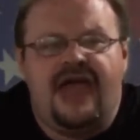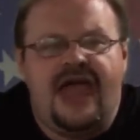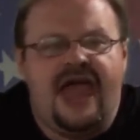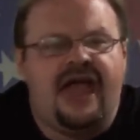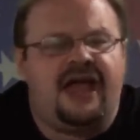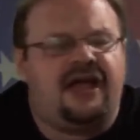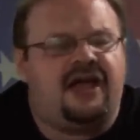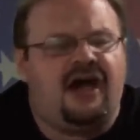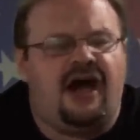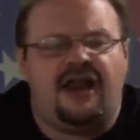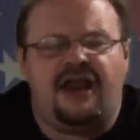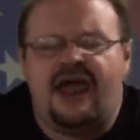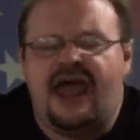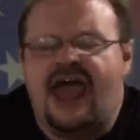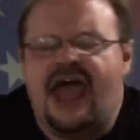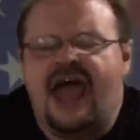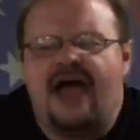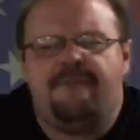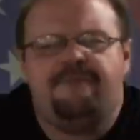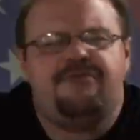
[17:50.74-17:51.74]
and cut
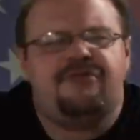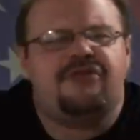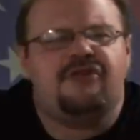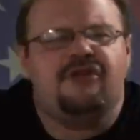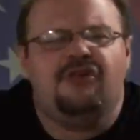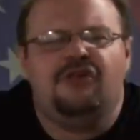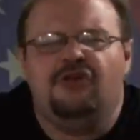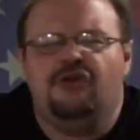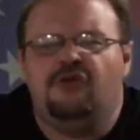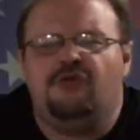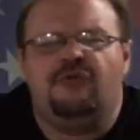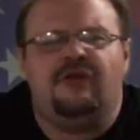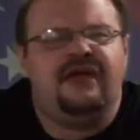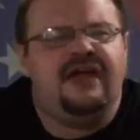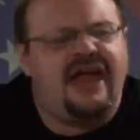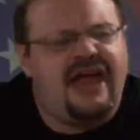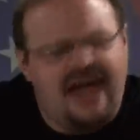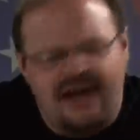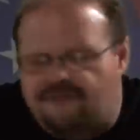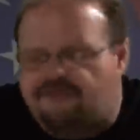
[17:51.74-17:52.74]

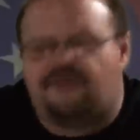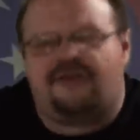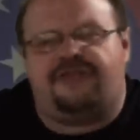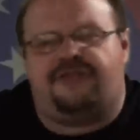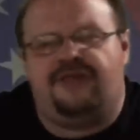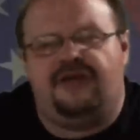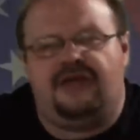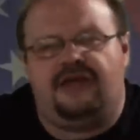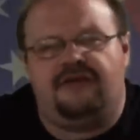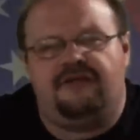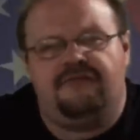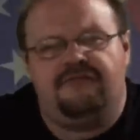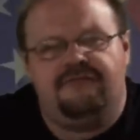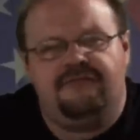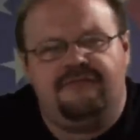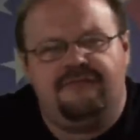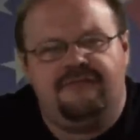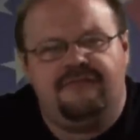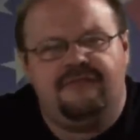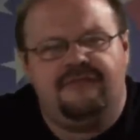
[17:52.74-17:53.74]
absolutely everything
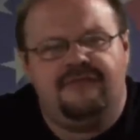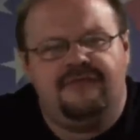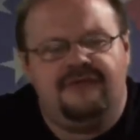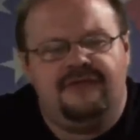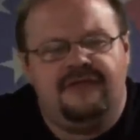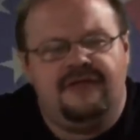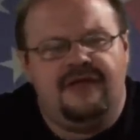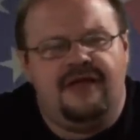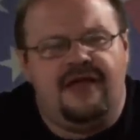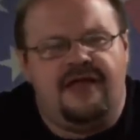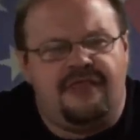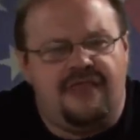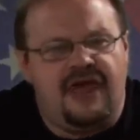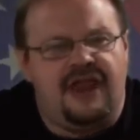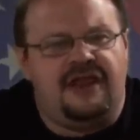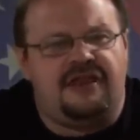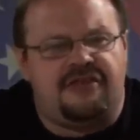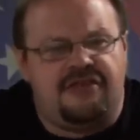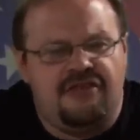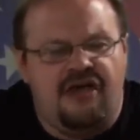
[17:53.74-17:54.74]

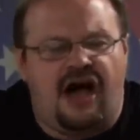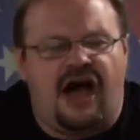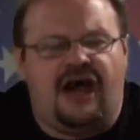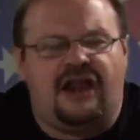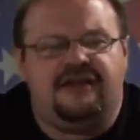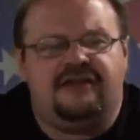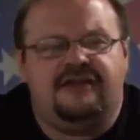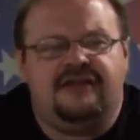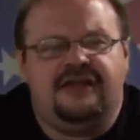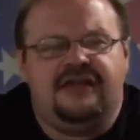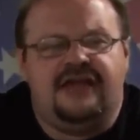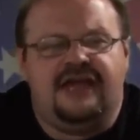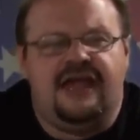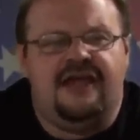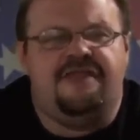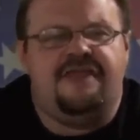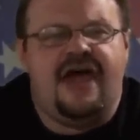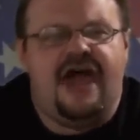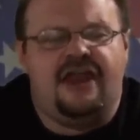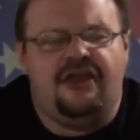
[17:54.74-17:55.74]
that is not
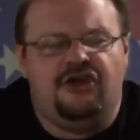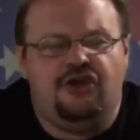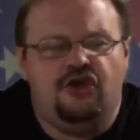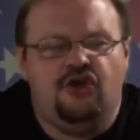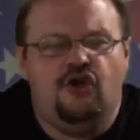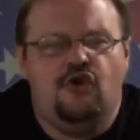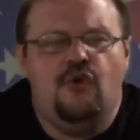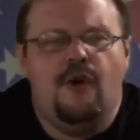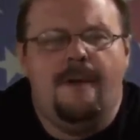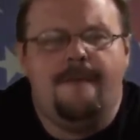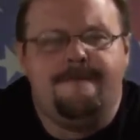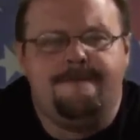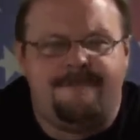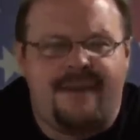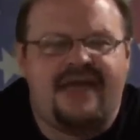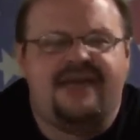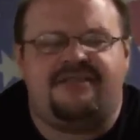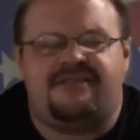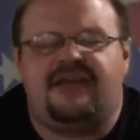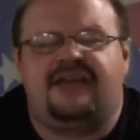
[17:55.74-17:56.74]
in that new
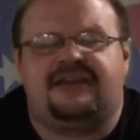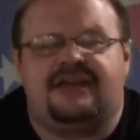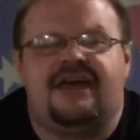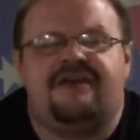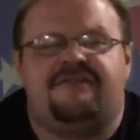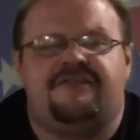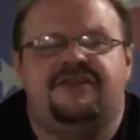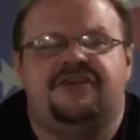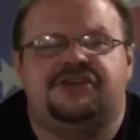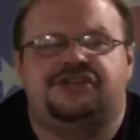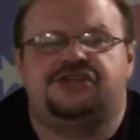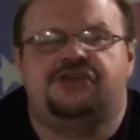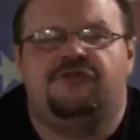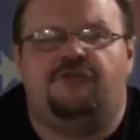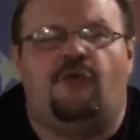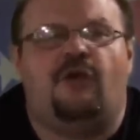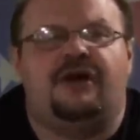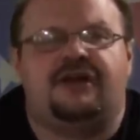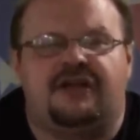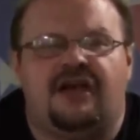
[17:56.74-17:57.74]
basic definition
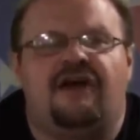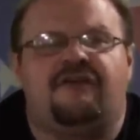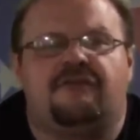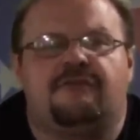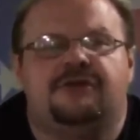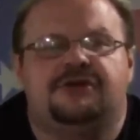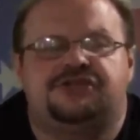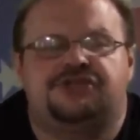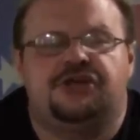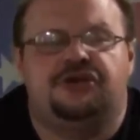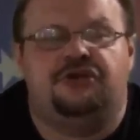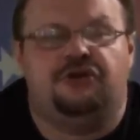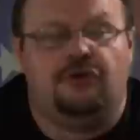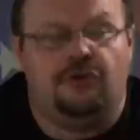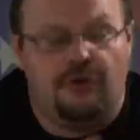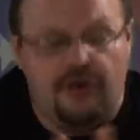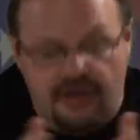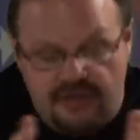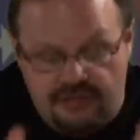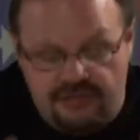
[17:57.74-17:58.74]
of what government should do.
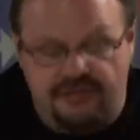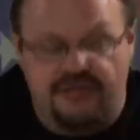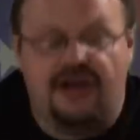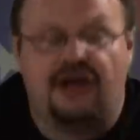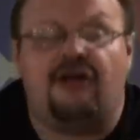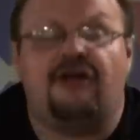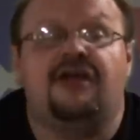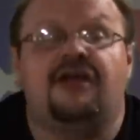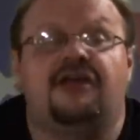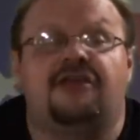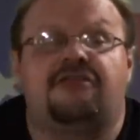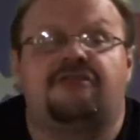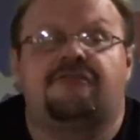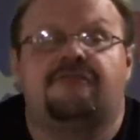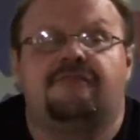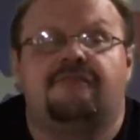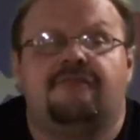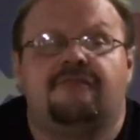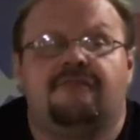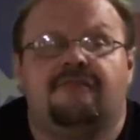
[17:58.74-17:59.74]
There it
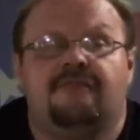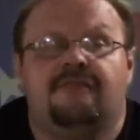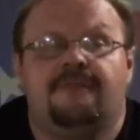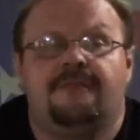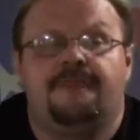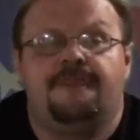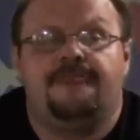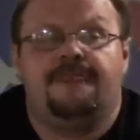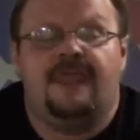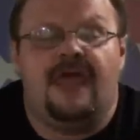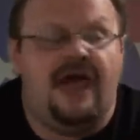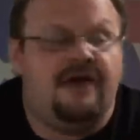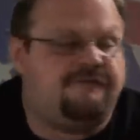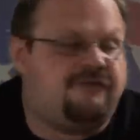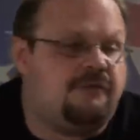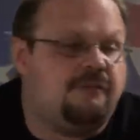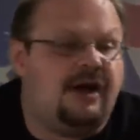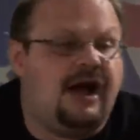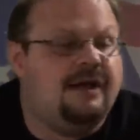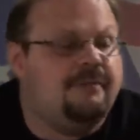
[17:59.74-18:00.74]
is. And
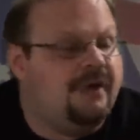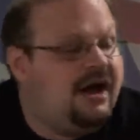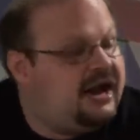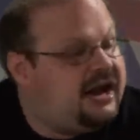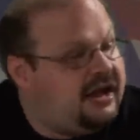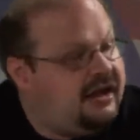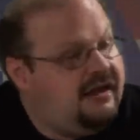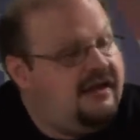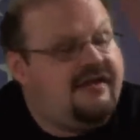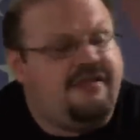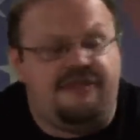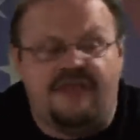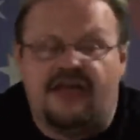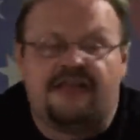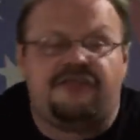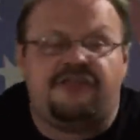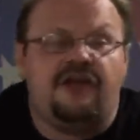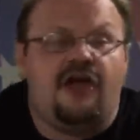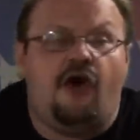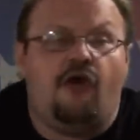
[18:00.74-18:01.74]
for my money,
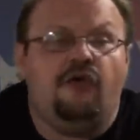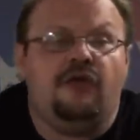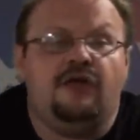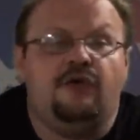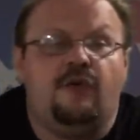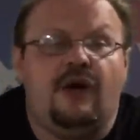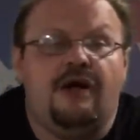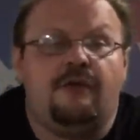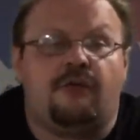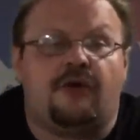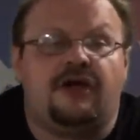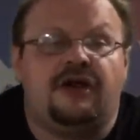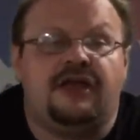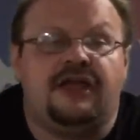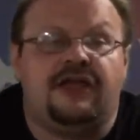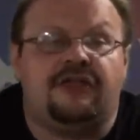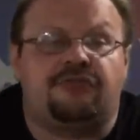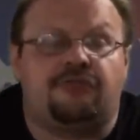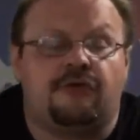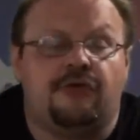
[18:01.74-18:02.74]
that's the only way we're going to
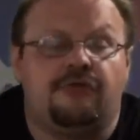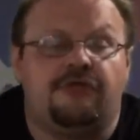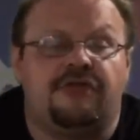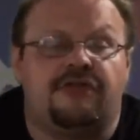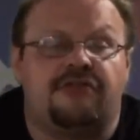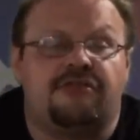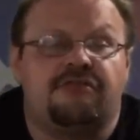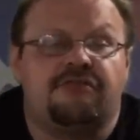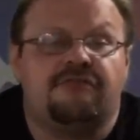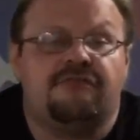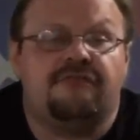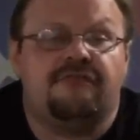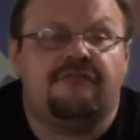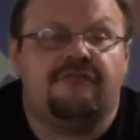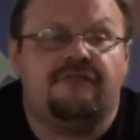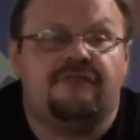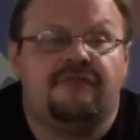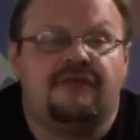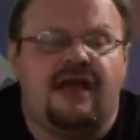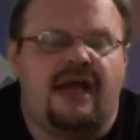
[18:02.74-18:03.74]
get through this.
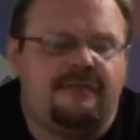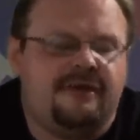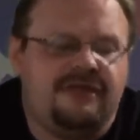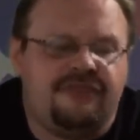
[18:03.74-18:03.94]
I